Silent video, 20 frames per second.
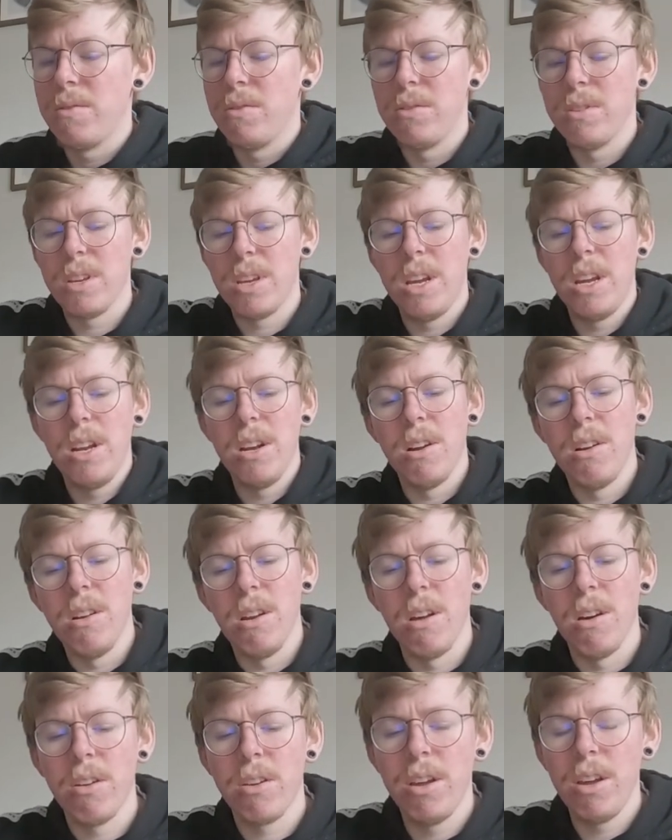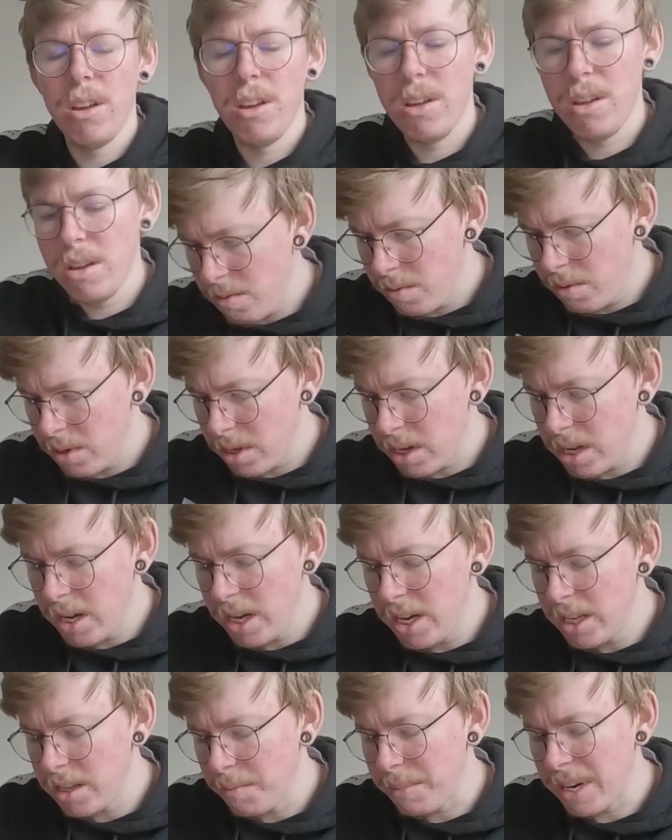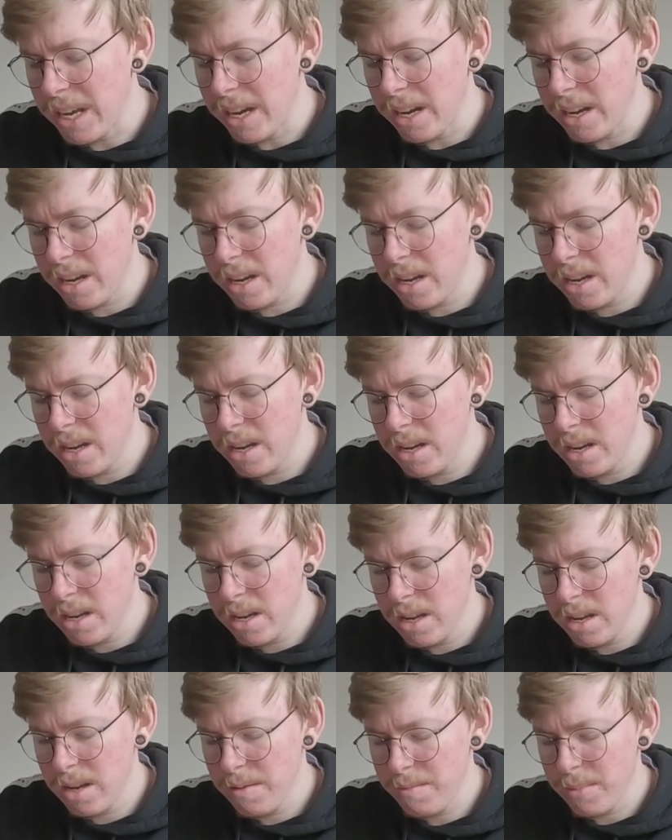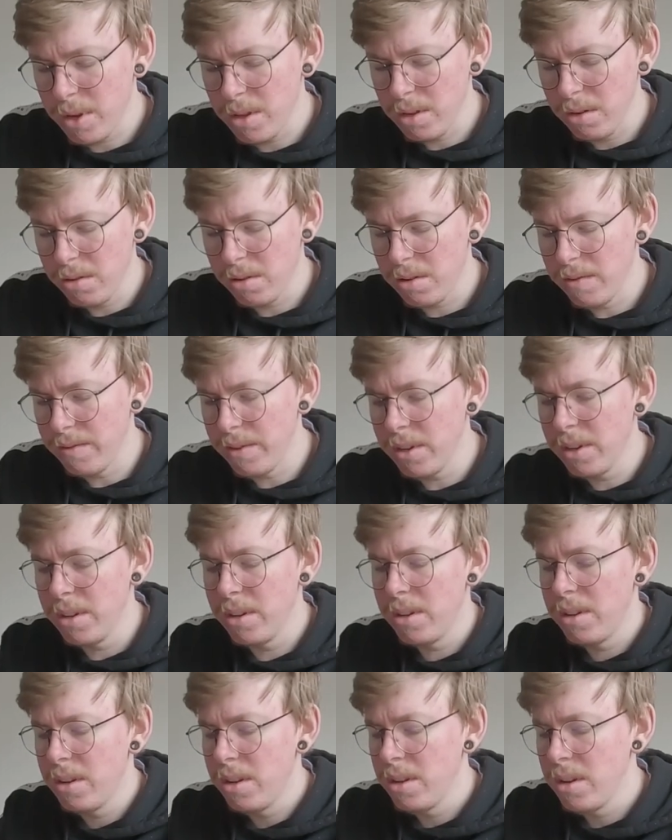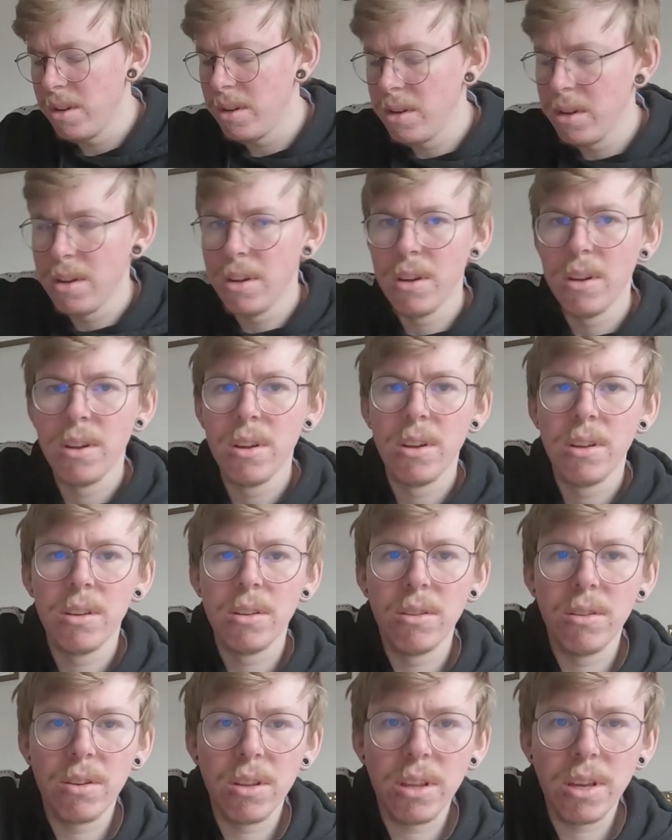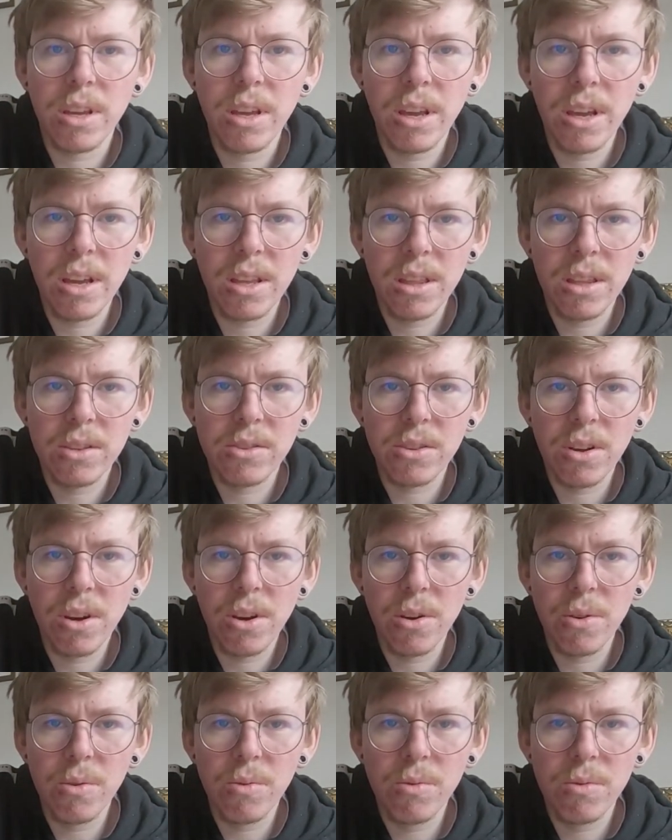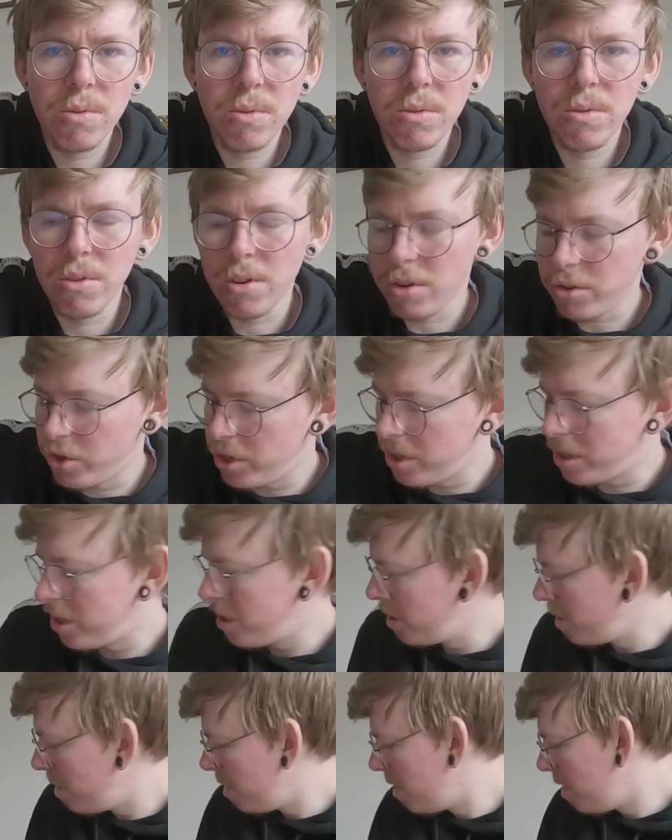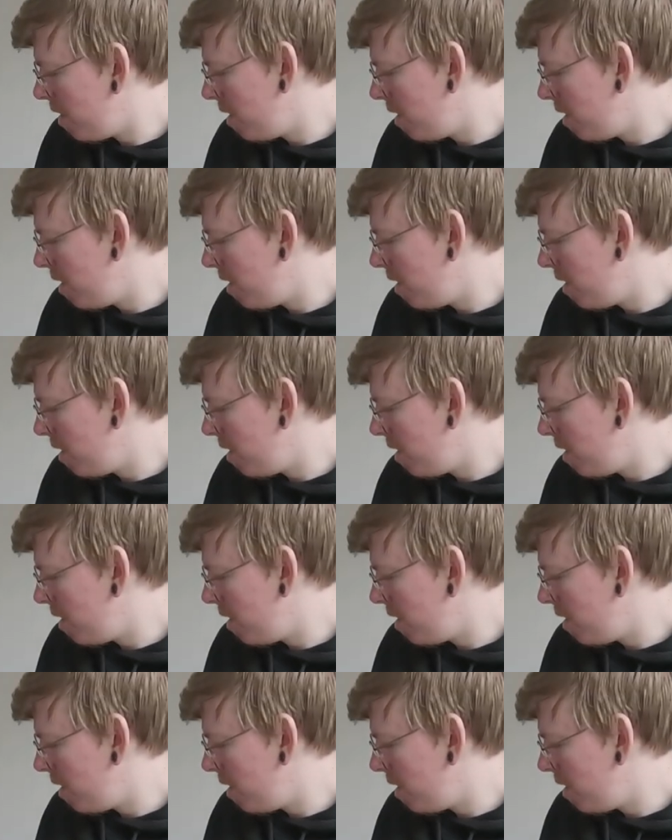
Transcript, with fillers: Does the key not lock it? Well, the keys are blank. By the look of it, look at the key. There's no notches in it.